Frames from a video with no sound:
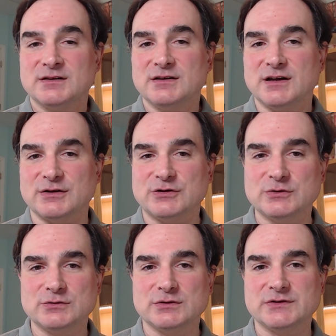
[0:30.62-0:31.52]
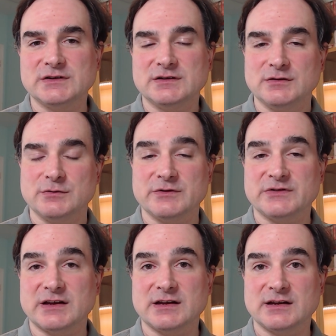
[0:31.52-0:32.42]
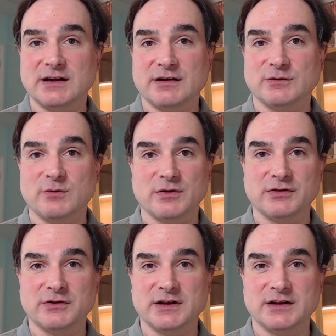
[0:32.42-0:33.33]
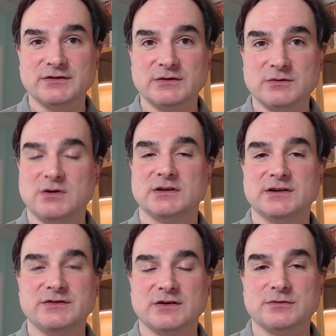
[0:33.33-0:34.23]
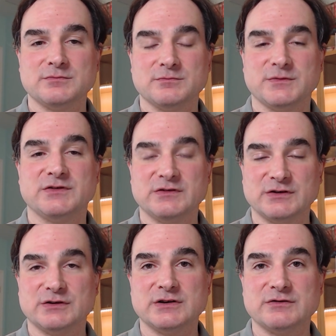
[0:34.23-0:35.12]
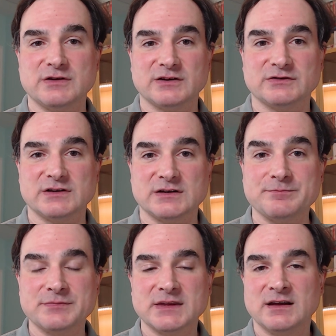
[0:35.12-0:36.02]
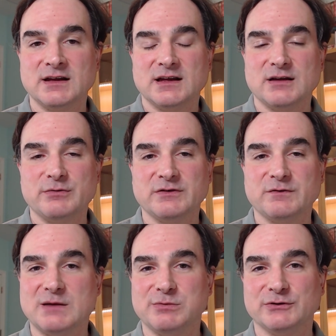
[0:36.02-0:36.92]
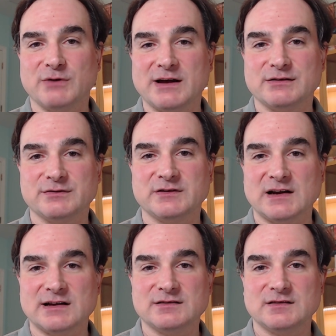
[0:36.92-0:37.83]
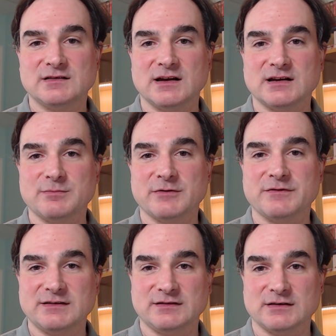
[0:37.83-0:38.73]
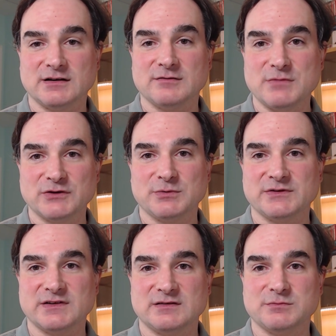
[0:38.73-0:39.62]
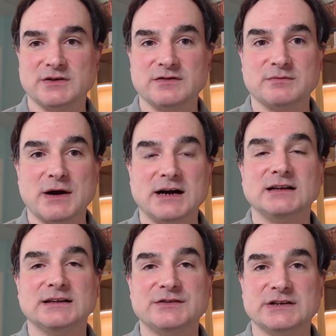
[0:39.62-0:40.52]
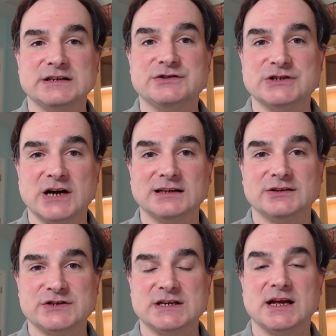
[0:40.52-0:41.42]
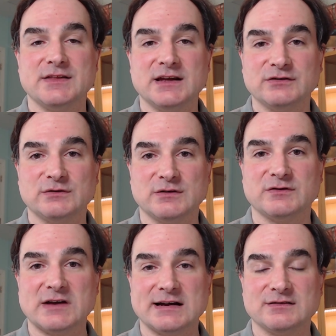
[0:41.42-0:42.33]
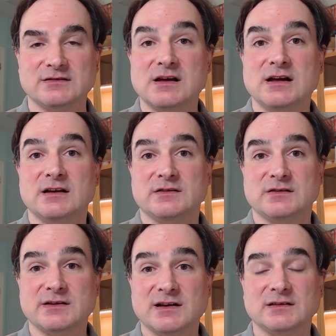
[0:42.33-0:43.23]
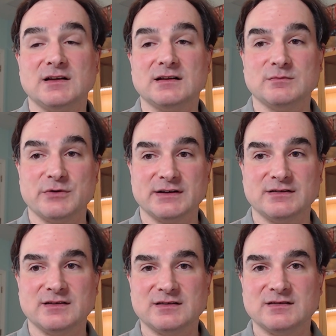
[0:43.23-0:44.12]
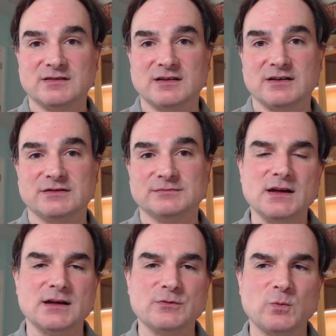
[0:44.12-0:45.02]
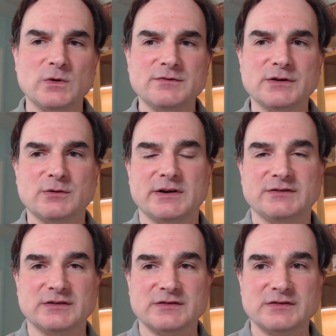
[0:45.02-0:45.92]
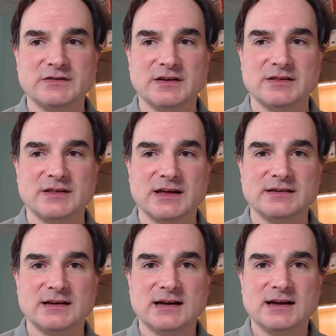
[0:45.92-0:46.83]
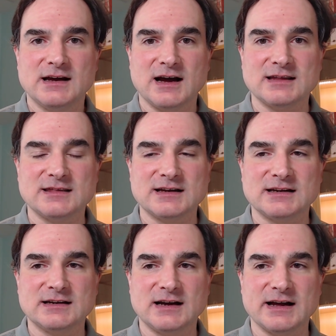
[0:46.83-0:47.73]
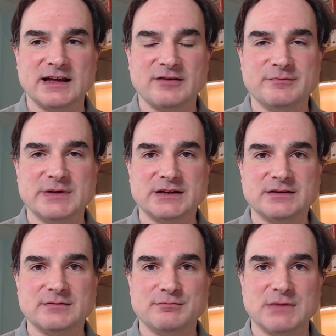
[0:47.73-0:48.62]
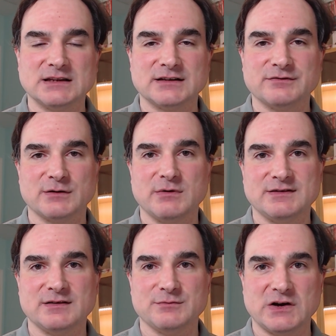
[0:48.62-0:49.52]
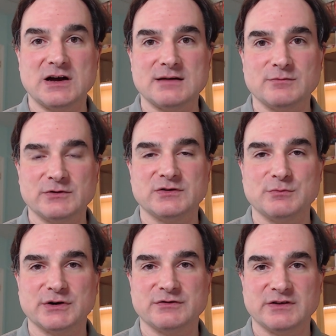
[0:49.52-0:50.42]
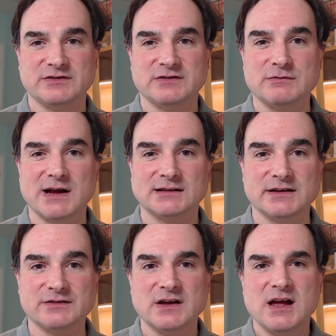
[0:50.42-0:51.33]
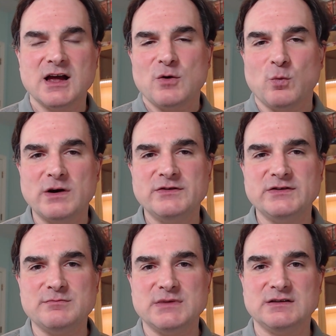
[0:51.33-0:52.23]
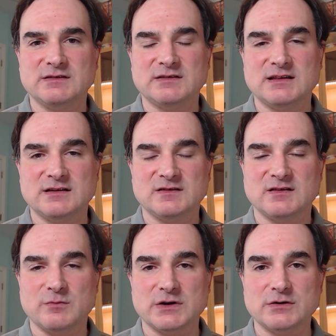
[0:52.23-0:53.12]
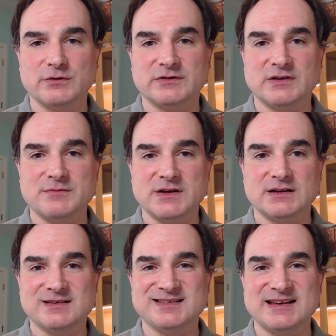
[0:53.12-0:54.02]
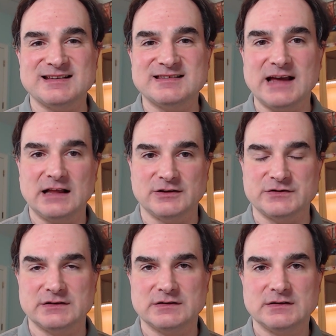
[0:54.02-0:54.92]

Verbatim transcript: And Gould who is a character worth looking into all on his own. This is a good introduction to him. He was a fabled writer of science and a professor of multiple disciplines biology, geology, and the history of science. So he has a lot to bring to this discussion. And one of the questions that I think I have been mulling for quite some time, which the book addresses directly, is what does it mean to say that someone or something is intelligent?